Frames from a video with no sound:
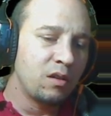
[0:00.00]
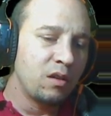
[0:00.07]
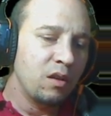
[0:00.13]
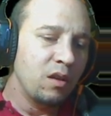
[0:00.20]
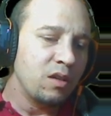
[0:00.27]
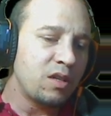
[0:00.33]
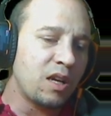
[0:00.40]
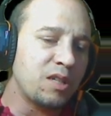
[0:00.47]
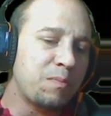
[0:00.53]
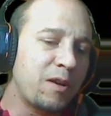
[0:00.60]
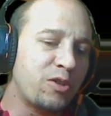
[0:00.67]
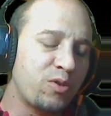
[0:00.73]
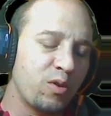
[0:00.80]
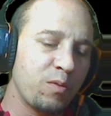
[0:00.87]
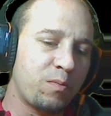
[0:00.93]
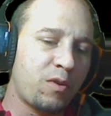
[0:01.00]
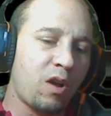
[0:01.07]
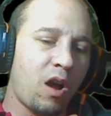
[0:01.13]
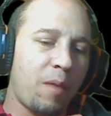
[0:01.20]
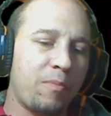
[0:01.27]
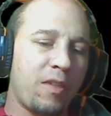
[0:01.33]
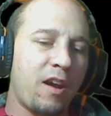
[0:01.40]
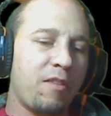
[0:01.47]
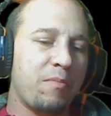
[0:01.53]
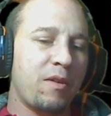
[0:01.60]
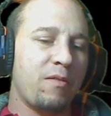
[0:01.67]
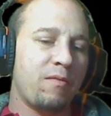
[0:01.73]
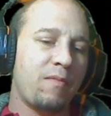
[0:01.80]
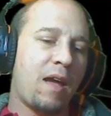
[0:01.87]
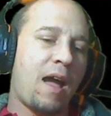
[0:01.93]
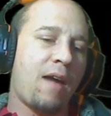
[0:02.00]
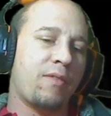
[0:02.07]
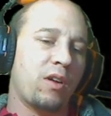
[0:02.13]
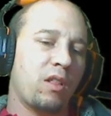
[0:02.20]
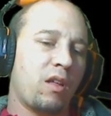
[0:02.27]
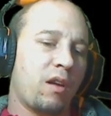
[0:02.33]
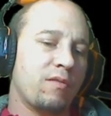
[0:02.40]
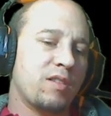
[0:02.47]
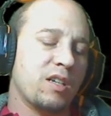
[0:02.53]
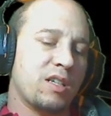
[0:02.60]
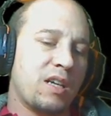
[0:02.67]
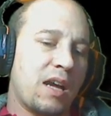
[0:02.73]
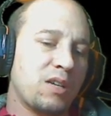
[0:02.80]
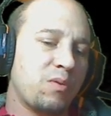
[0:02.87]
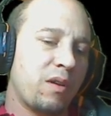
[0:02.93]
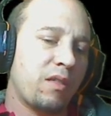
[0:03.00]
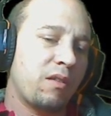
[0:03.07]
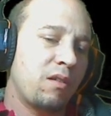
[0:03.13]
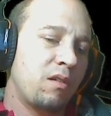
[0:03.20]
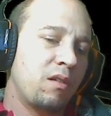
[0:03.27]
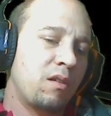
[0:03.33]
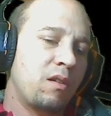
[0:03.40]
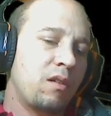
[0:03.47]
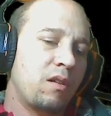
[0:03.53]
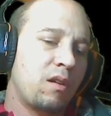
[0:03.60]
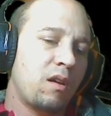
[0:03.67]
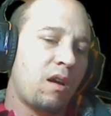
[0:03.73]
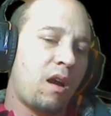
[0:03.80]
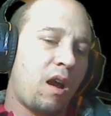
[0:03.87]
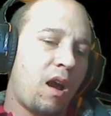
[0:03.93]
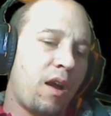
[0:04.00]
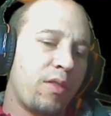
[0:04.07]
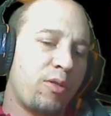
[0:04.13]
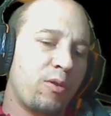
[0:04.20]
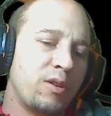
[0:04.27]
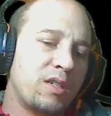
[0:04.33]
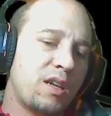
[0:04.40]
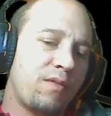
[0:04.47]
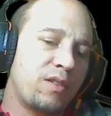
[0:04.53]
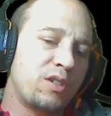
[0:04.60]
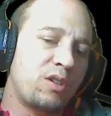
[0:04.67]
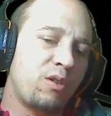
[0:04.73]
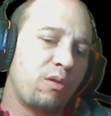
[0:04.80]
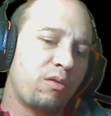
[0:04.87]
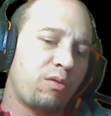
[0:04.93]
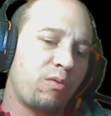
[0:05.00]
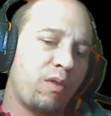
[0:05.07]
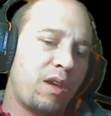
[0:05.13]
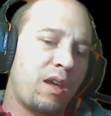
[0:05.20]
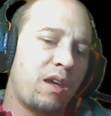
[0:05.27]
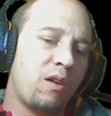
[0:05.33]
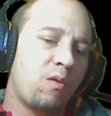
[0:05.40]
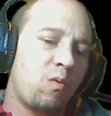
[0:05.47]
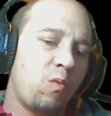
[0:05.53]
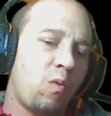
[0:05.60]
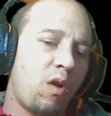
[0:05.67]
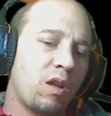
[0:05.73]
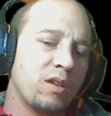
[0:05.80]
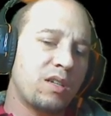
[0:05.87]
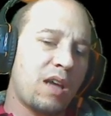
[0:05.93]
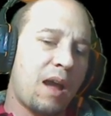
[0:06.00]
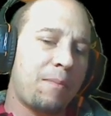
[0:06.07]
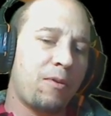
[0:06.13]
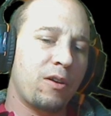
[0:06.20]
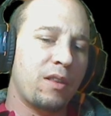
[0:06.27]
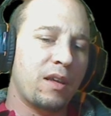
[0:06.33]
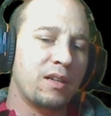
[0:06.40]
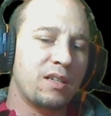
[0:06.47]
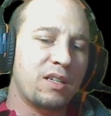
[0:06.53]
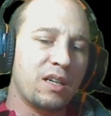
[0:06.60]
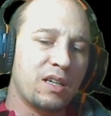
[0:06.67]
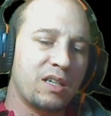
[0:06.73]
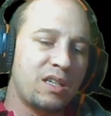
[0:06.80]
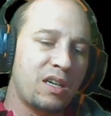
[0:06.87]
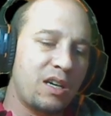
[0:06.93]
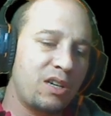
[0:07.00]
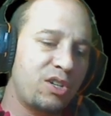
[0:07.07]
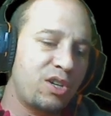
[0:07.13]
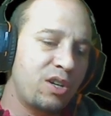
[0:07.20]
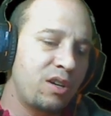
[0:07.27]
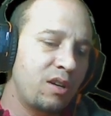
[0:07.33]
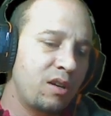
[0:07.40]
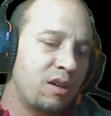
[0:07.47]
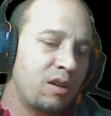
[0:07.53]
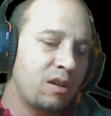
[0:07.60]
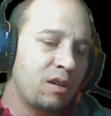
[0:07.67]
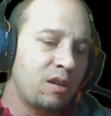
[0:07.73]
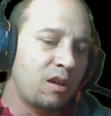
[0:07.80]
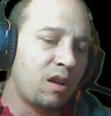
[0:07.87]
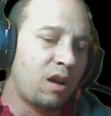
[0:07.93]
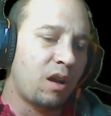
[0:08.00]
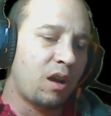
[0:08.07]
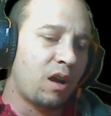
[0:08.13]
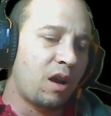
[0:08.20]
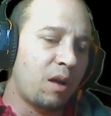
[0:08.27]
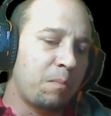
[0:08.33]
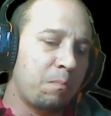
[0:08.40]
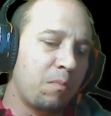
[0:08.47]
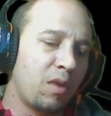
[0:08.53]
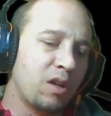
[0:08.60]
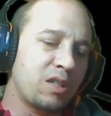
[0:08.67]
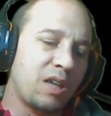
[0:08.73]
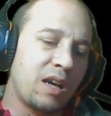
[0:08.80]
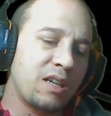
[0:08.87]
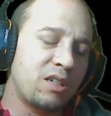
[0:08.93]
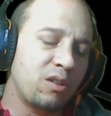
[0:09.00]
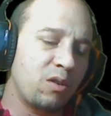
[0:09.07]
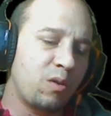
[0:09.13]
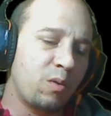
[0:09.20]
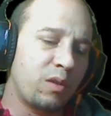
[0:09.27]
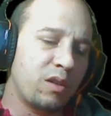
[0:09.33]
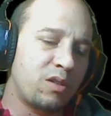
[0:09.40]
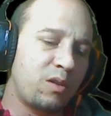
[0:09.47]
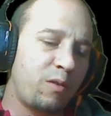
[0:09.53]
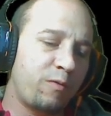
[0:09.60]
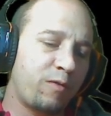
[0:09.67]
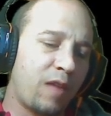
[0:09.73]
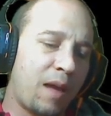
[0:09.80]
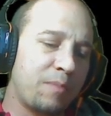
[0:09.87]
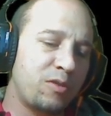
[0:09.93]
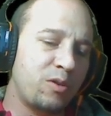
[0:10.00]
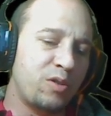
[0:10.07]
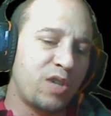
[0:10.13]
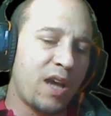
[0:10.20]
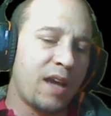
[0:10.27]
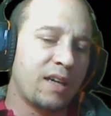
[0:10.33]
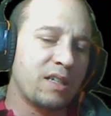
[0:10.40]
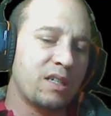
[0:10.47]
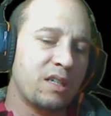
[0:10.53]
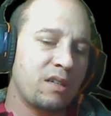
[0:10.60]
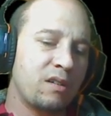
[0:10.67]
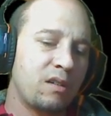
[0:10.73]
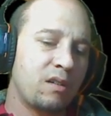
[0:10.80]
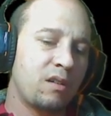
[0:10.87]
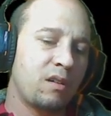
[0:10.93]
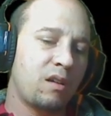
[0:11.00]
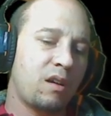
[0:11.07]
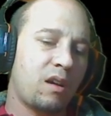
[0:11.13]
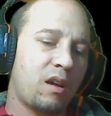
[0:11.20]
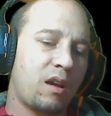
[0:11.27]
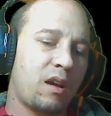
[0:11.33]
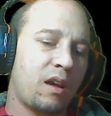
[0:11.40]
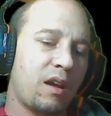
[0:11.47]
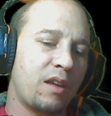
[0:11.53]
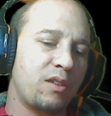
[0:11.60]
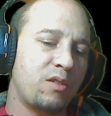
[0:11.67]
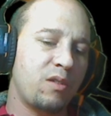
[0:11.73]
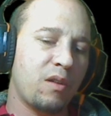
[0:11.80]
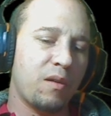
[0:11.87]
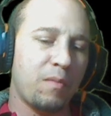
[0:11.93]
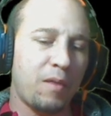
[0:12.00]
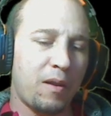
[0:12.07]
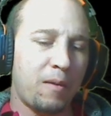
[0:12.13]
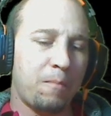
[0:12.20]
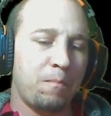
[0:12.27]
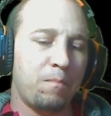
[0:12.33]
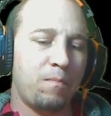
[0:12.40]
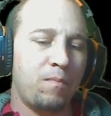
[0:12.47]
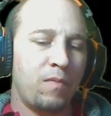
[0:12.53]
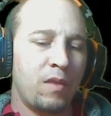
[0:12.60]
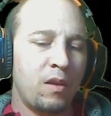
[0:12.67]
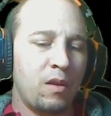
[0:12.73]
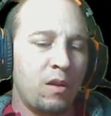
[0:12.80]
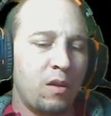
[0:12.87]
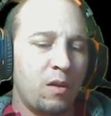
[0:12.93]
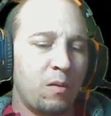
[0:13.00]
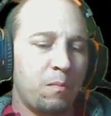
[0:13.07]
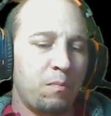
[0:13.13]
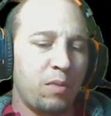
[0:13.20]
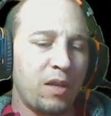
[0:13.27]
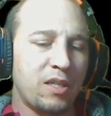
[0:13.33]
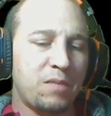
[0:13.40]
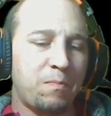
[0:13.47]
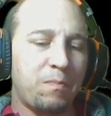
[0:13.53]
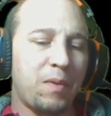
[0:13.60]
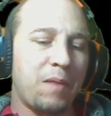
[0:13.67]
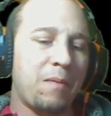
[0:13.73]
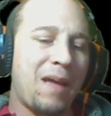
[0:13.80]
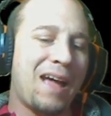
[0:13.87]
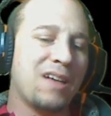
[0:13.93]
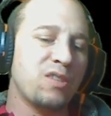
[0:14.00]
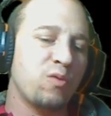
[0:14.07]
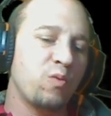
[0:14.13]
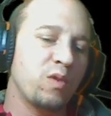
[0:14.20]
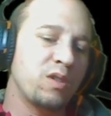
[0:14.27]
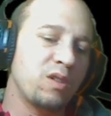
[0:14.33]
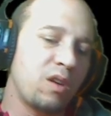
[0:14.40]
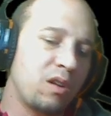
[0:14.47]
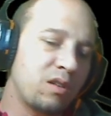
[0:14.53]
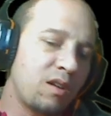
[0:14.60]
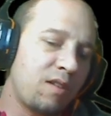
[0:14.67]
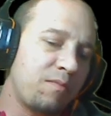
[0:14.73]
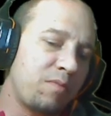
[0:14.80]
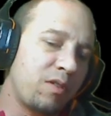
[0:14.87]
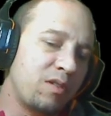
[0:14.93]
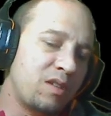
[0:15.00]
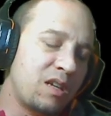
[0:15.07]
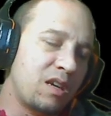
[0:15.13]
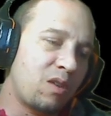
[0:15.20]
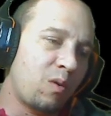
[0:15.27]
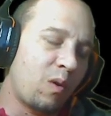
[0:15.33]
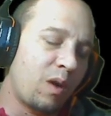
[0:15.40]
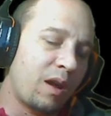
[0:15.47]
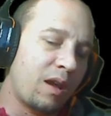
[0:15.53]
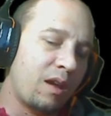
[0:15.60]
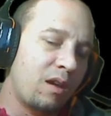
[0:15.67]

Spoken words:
So that's my troop comp that I've been having a lot of success with. 37, 2, 3, Wall Sapper, and then 6 Siege. Mercs, I still go with the 2 Flam, 2 Jags. I do like my Blitz, but as a result of the decoy...